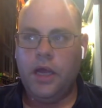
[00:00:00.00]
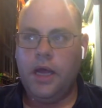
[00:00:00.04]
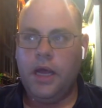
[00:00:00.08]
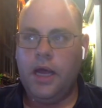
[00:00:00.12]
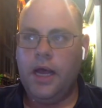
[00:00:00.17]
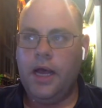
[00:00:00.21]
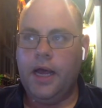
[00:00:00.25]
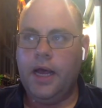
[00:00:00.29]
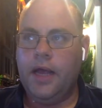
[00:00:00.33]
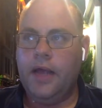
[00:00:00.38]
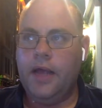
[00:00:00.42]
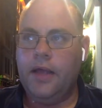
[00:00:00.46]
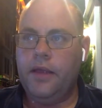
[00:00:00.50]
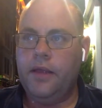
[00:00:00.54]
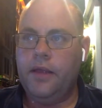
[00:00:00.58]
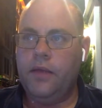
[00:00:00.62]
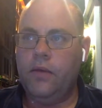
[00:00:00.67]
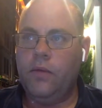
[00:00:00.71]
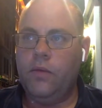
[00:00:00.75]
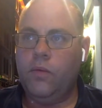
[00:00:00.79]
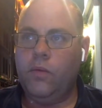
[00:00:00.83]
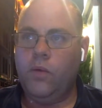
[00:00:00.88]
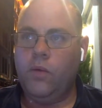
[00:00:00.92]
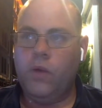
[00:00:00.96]
Uh,
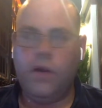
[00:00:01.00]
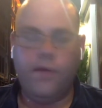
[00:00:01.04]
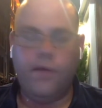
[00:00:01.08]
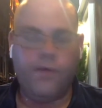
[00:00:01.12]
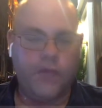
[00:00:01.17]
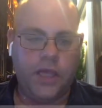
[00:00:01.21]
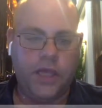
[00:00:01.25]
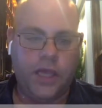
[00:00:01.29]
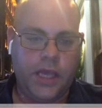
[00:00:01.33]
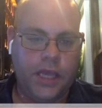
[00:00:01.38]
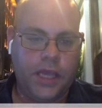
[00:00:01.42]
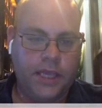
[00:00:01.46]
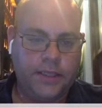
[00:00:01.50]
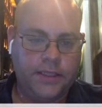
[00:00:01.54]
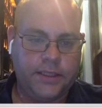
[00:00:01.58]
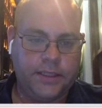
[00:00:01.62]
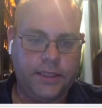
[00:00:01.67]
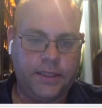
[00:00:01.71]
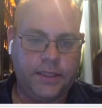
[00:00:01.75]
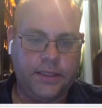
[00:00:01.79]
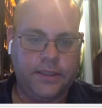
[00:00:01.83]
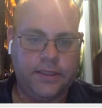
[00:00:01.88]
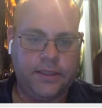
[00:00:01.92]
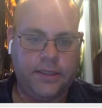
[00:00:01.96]
Whatever the case
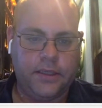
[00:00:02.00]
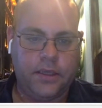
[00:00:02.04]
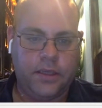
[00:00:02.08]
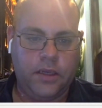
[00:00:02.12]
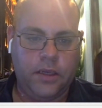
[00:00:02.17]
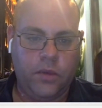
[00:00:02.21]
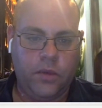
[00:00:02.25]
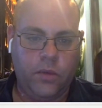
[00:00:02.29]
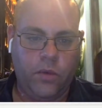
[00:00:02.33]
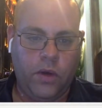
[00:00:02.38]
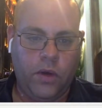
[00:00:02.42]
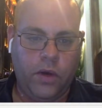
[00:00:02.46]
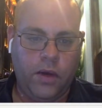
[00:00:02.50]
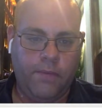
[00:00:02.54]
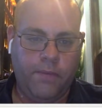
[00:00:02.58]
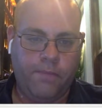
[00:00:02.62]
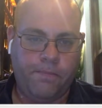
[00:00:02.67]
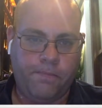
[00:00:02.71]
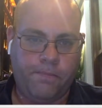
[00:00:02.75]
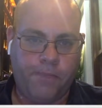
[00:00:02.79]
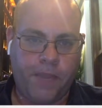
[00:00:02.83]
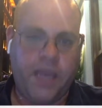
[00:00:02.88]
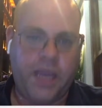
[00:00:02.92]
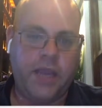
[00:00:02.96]
is, you want to
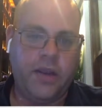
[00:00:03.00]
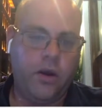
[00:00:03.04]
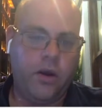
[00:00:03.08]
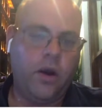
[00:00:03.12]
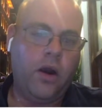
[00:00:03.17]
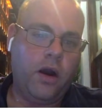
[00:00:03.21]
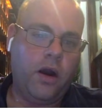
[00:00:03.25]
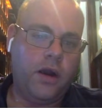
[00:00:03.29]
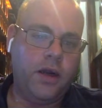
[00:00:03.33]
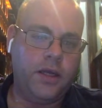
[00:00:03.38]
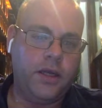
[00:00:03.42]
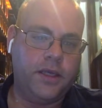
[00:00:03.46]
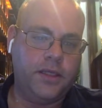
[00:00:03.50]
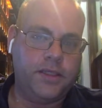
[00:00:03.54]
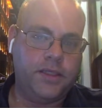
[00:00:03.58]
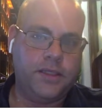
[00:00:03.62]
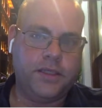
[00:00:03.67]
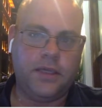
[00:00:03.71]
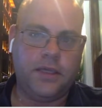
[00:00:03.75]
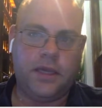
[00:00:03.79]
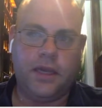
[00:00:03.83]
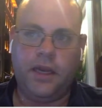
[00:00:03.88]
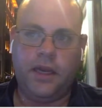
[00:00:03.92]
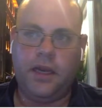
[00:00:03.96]
pay your artist.
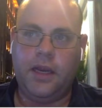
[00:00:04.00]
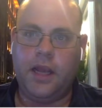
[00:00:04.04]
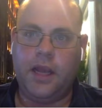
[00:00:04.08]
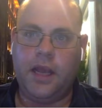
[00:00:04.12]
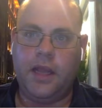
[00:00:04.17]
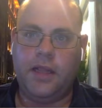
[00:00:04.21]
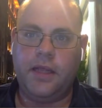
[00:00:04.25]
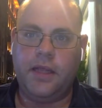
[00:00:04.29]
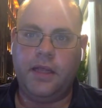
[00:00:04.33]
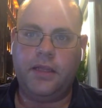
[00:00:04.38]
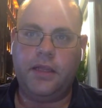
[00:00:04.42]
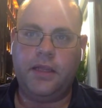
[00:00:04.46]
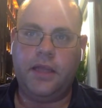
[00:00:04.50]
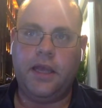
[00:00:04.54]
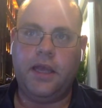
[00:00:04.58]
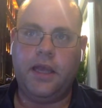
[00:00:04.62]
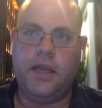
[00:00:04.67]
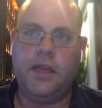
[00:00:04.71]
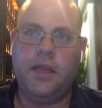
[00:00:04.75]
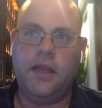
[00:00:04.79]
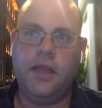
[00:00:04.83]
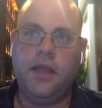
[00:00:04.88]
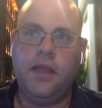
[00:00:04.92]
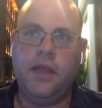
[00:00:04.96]
I think
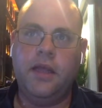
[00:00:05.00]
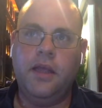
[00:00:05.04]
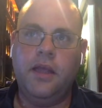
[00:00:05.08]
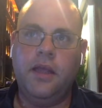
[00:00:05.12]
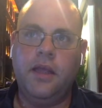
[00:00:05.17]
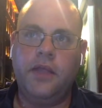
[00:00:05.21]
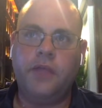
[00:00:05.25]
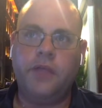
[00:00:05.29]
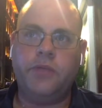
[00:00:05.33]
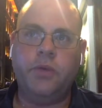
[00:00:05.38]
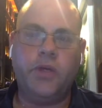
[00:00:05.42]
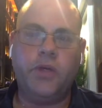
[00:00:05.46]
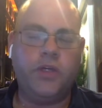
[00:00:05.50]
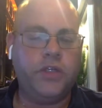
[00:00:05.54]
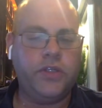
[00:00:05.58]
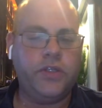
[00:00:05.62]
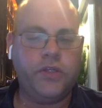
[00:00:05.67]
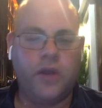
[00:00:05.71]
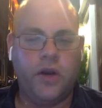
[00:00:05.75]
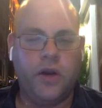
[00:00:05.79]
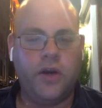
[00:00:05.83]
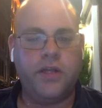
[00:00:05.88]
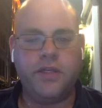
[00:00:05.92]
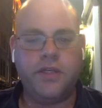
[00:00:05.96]
that as much
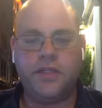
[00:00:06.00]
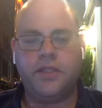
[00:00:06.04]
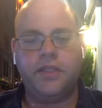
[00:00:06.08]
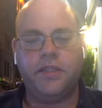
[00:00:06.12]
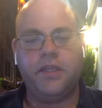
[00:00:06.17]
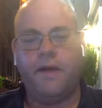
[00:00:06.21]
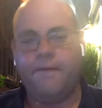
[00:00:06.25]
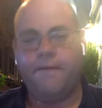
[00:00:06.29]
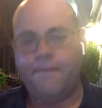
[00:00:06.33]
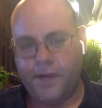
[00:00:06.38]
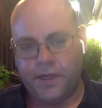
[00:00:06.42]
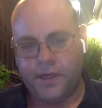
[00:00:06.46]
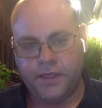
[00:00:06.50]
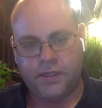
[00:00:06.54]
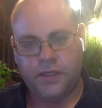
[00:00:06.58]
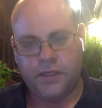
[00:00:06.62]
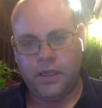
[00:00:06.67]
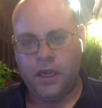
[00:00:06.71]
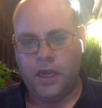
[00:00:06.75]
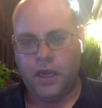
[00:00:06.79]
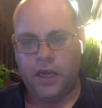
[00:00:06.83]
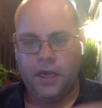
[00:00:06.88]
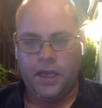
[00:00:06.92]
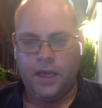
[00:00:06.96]
as artists love,
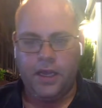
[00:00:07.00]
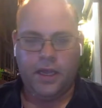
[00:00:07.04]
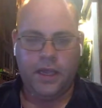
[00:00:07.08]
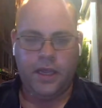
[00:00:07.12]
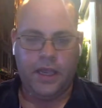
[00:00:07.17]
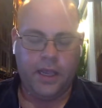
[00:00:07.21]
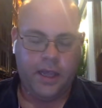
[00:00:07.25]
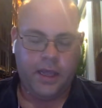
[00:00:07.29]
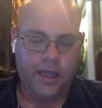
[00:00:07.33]
uh,